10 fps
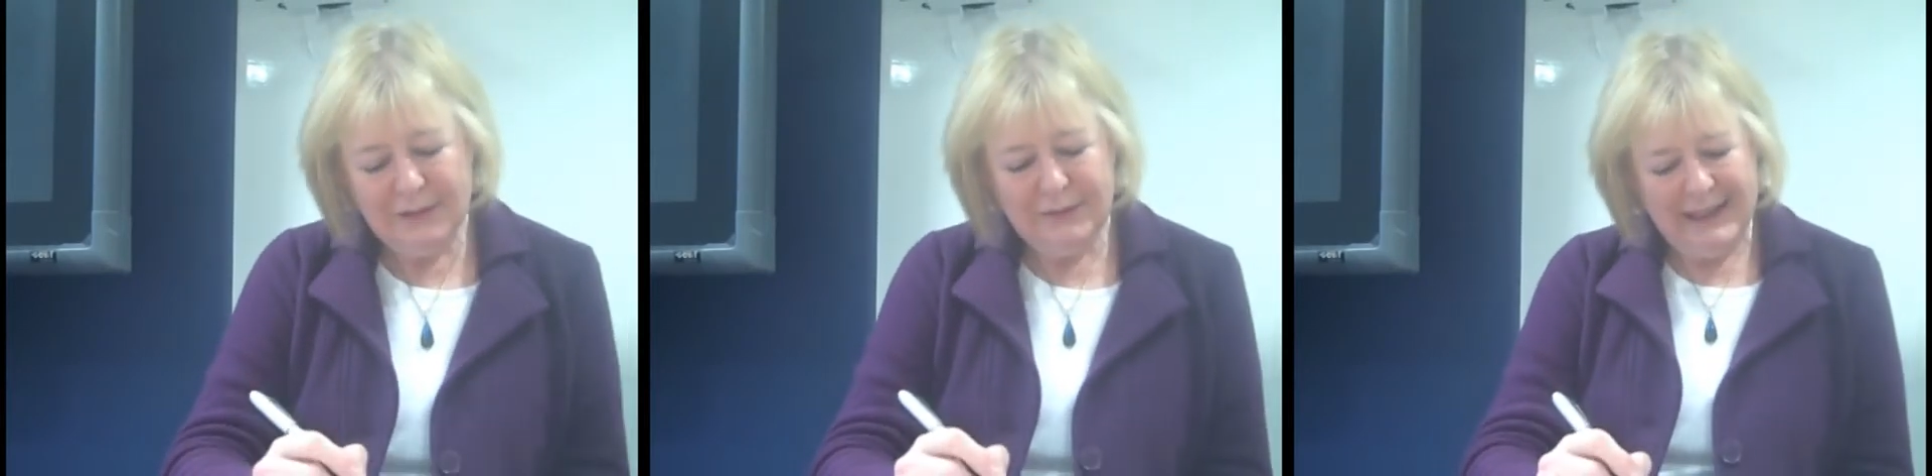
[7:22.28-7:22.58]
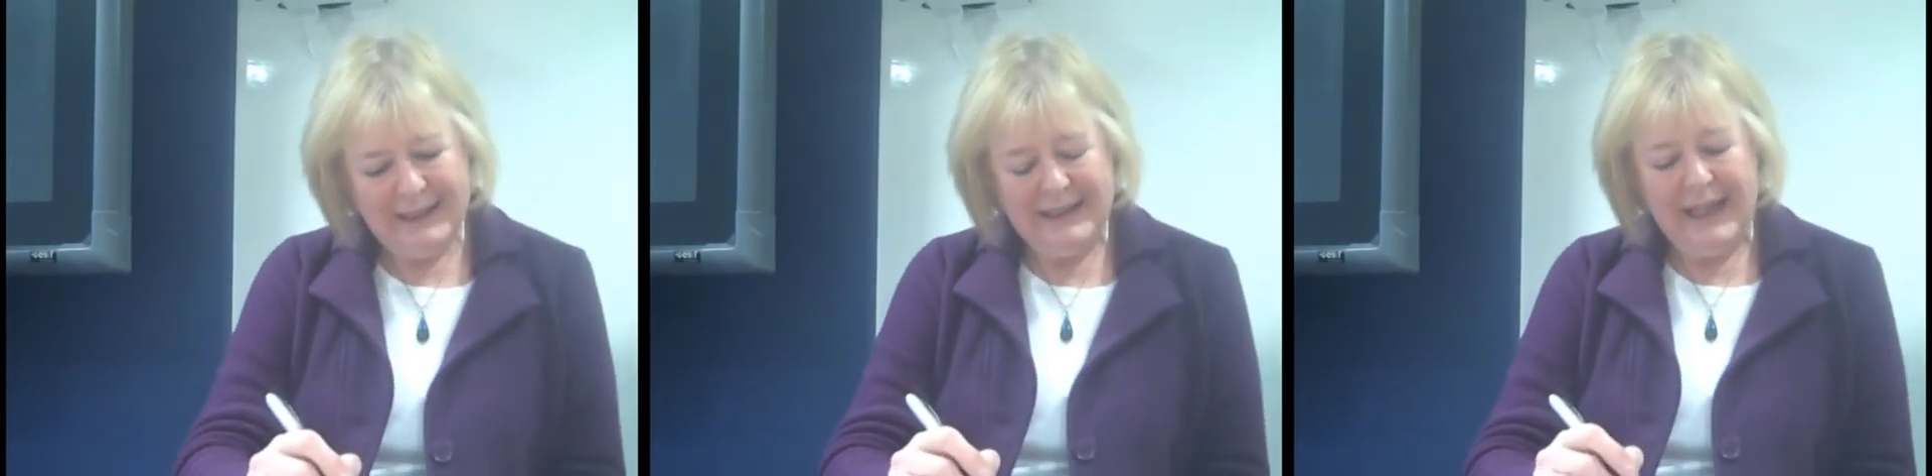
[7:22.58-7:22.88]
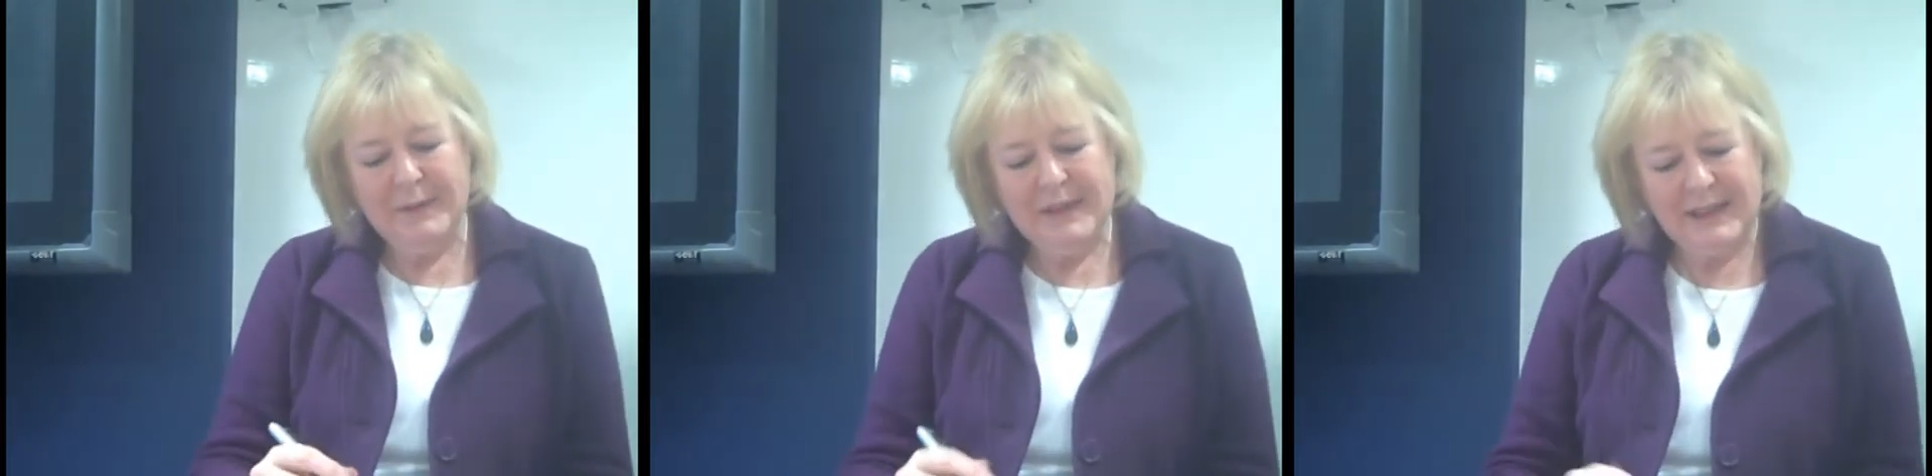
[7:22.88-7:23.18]
Oh, right.
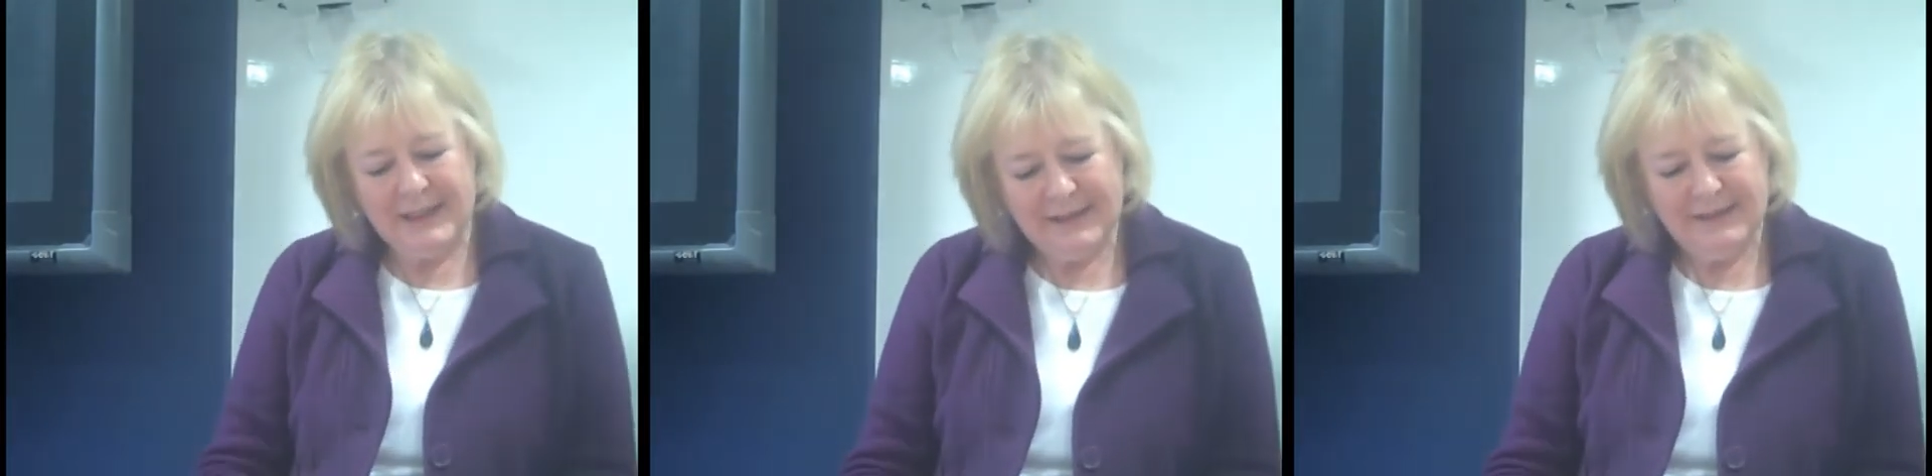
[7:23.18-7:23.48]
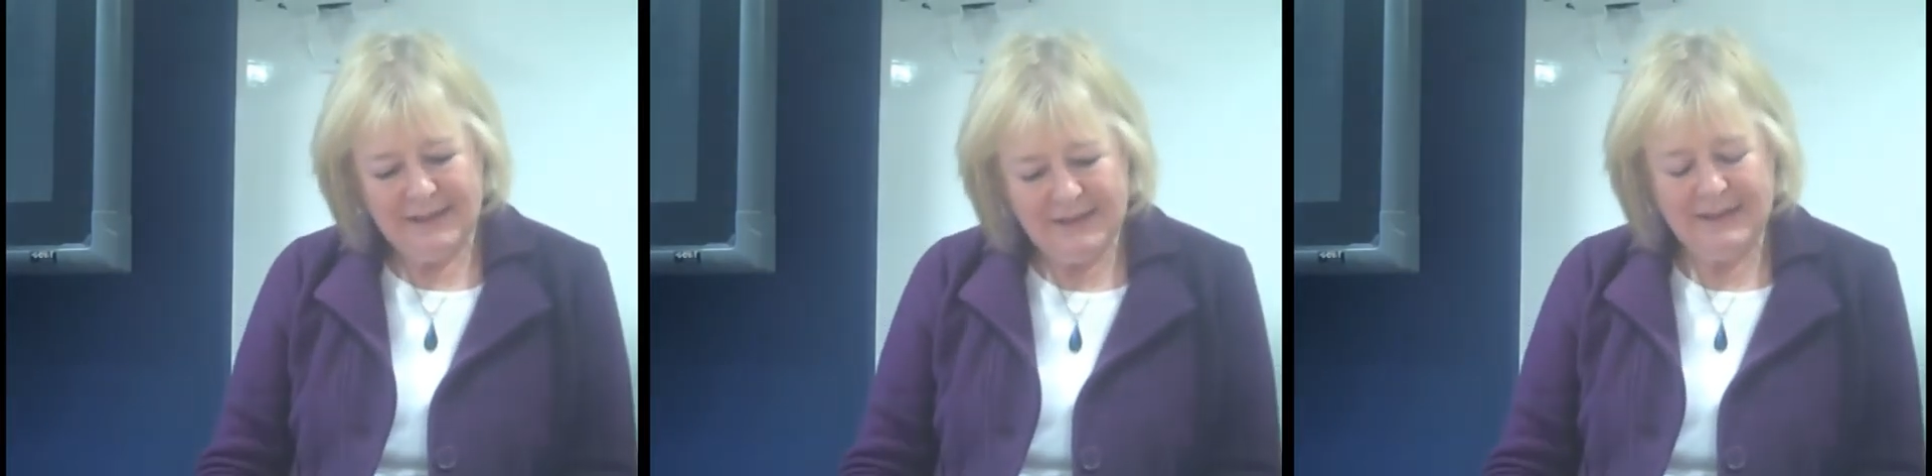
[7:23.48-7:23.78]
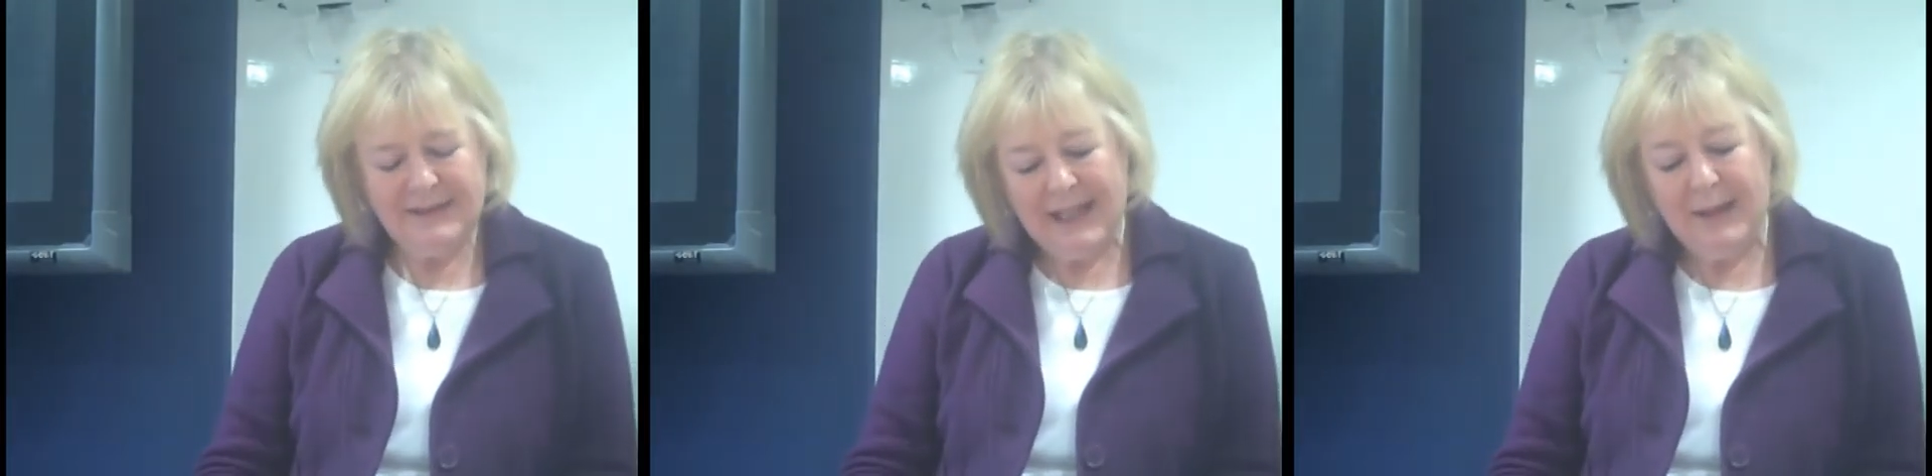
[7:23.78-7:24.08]
That was
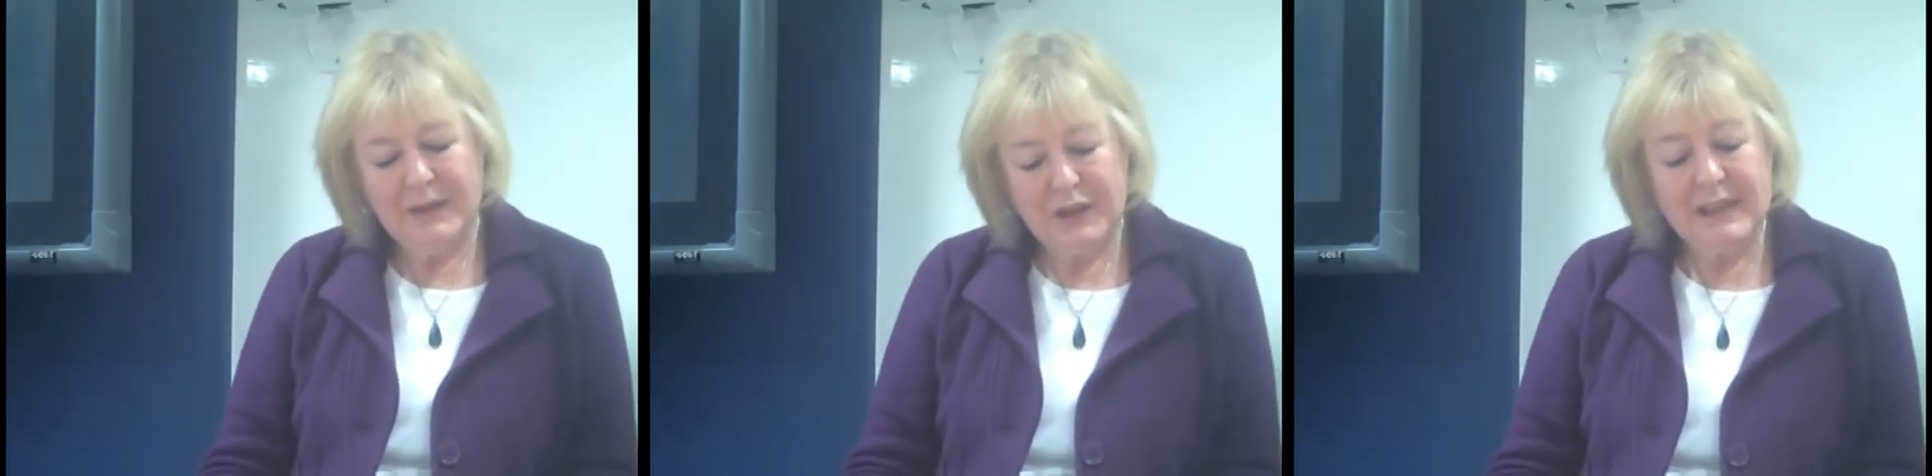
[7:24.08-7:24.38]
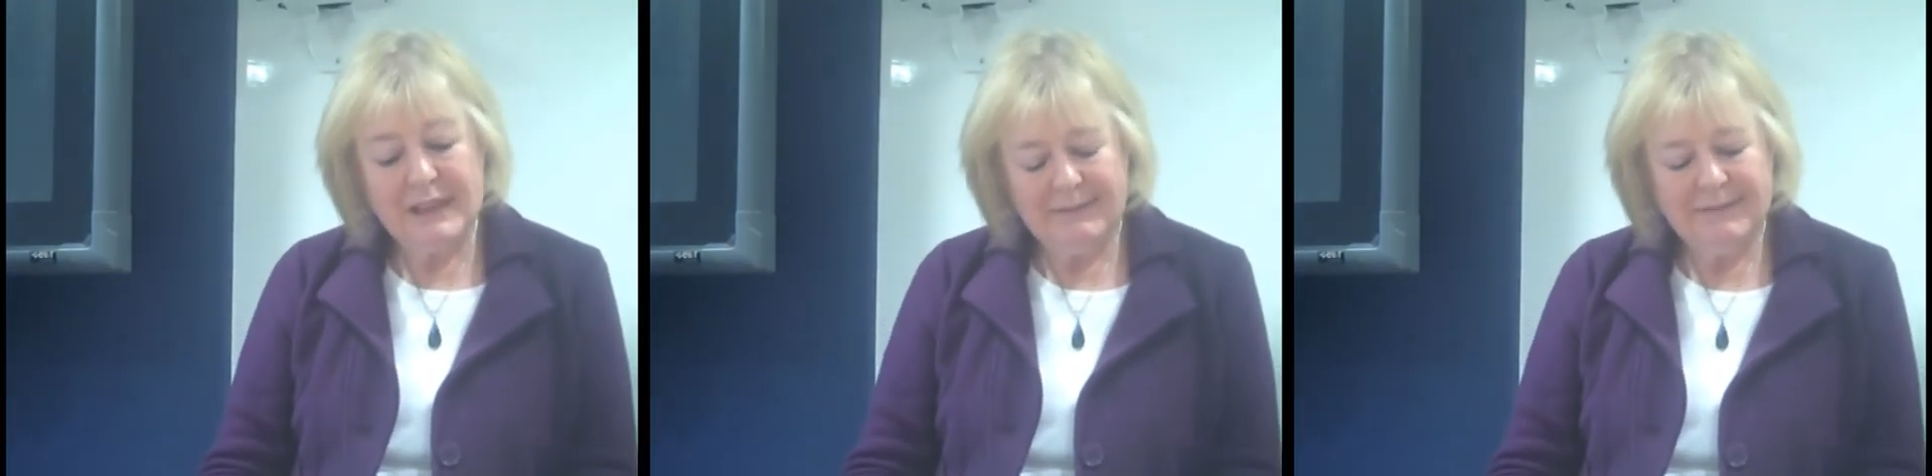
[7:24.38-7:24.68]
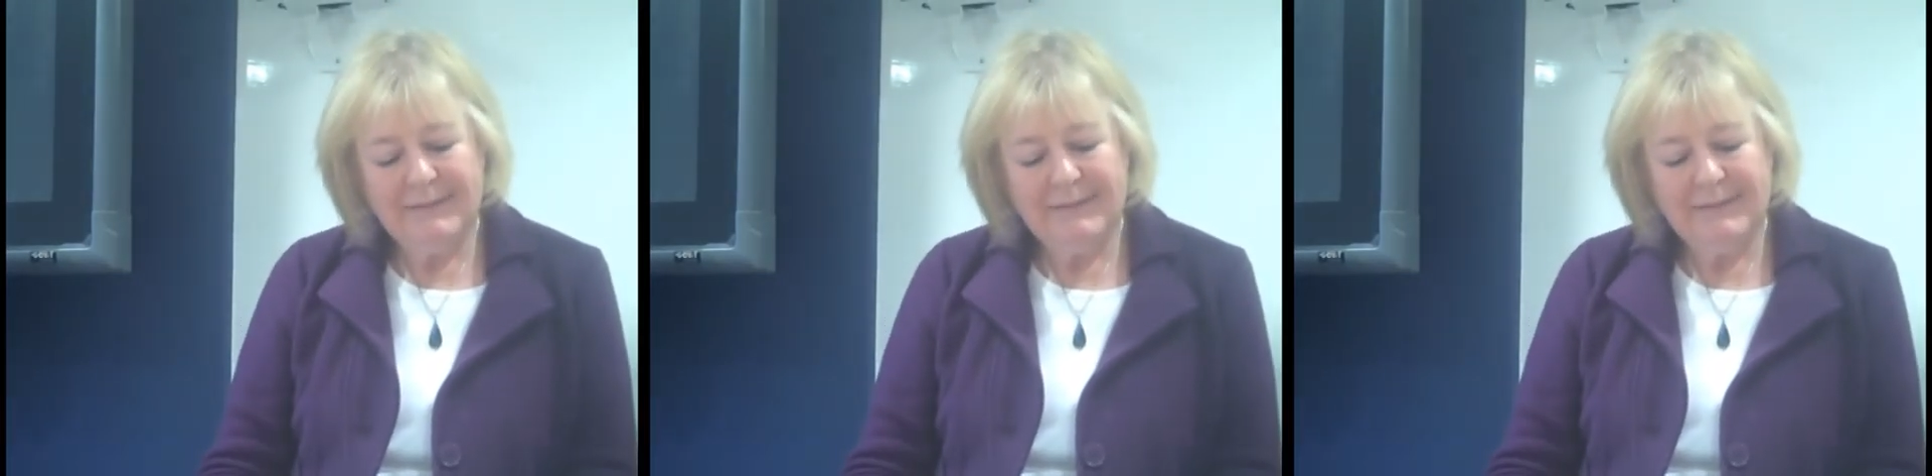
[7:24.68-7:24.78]
just,